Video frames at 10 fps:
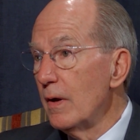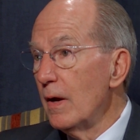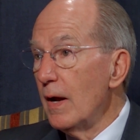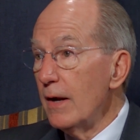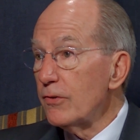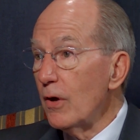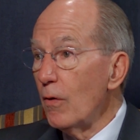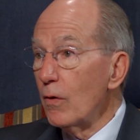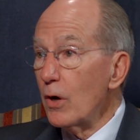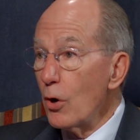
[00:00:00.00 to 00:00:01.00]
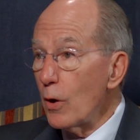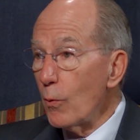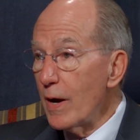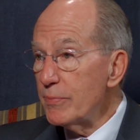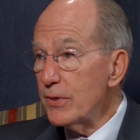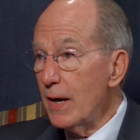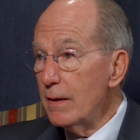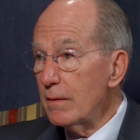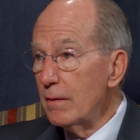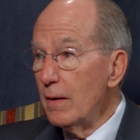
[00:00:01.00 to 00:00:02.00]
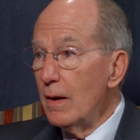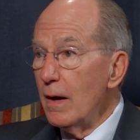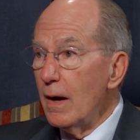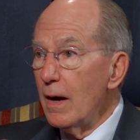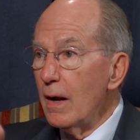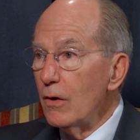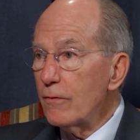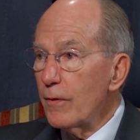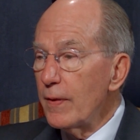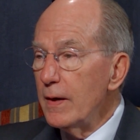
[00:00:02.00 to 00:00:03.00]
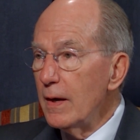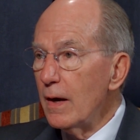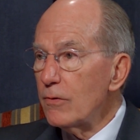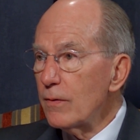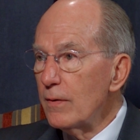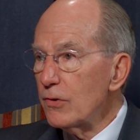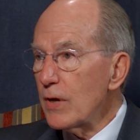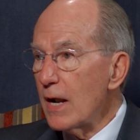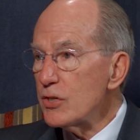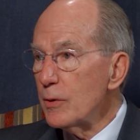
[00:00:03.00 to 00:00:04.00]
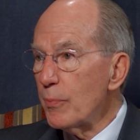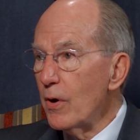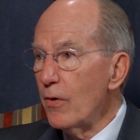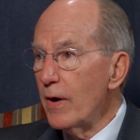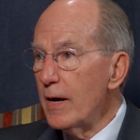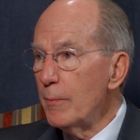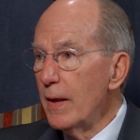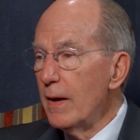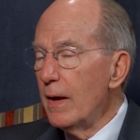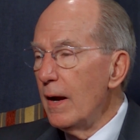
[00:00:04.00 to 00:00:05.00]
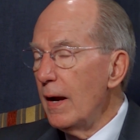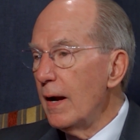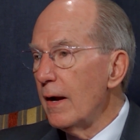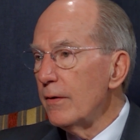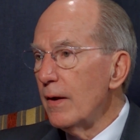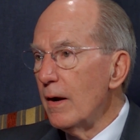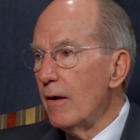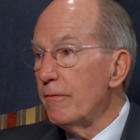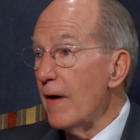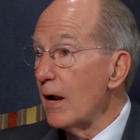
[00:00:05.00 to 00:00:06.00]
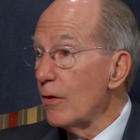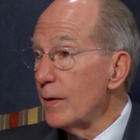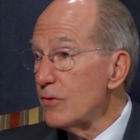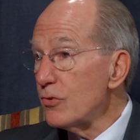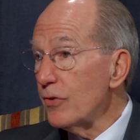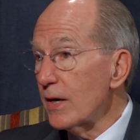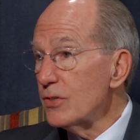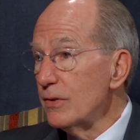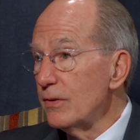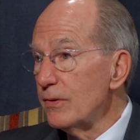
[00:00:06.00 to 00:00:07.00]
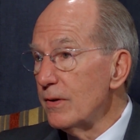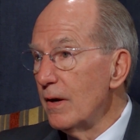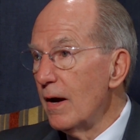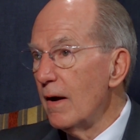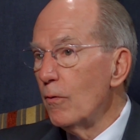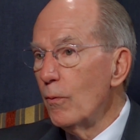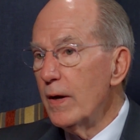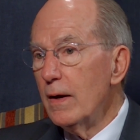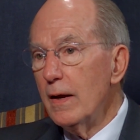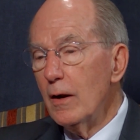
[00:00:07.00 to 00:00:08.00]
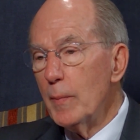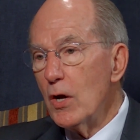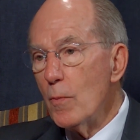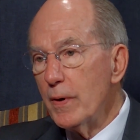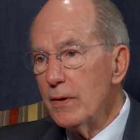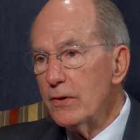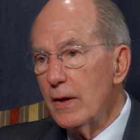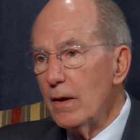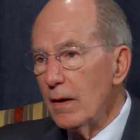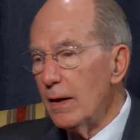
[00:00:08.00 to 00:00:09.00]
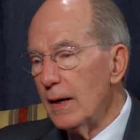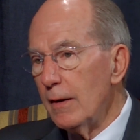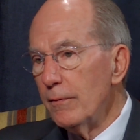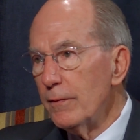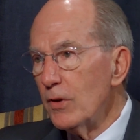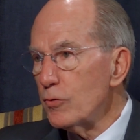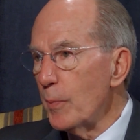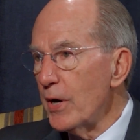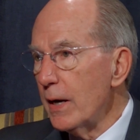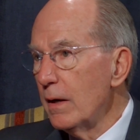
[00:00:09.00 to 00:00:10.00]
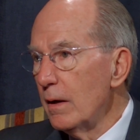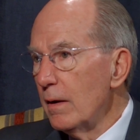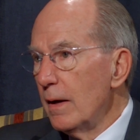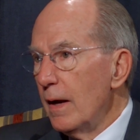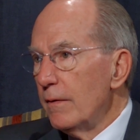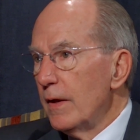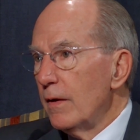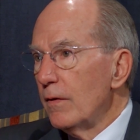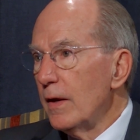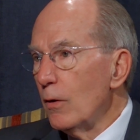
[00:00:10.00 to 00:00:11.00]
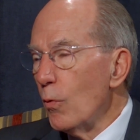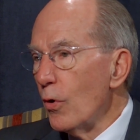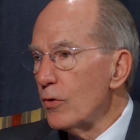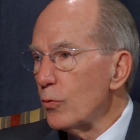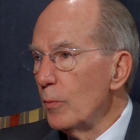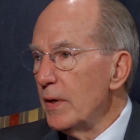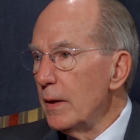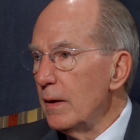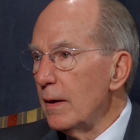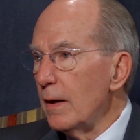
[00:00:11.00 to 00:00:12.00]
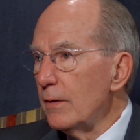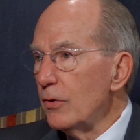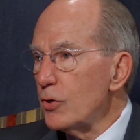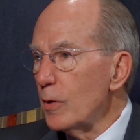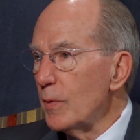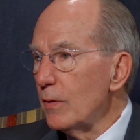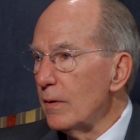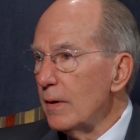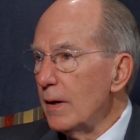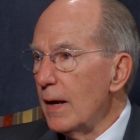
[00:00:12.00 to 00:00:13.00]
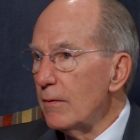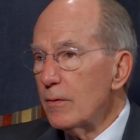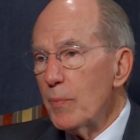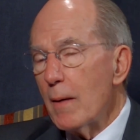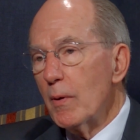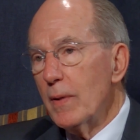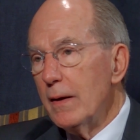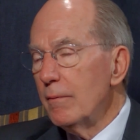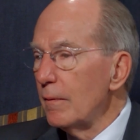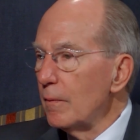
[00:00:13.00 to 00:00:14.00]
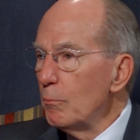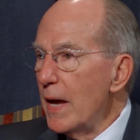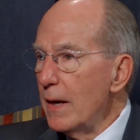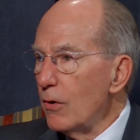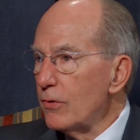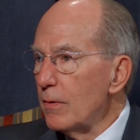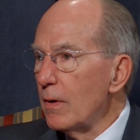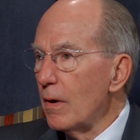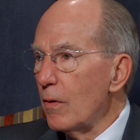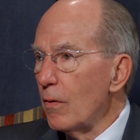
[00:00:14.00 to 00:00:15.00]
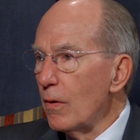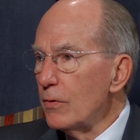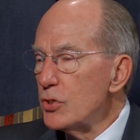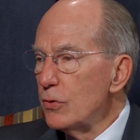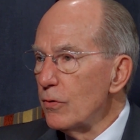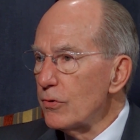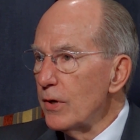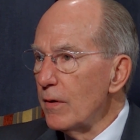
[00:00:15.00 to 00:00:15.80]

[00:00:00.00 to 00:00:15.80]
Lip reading: And so go to our website, look for the scholarship program, and follow the instructions. It'll be open until the spring, and then the awards will be determined at probably May or June or so.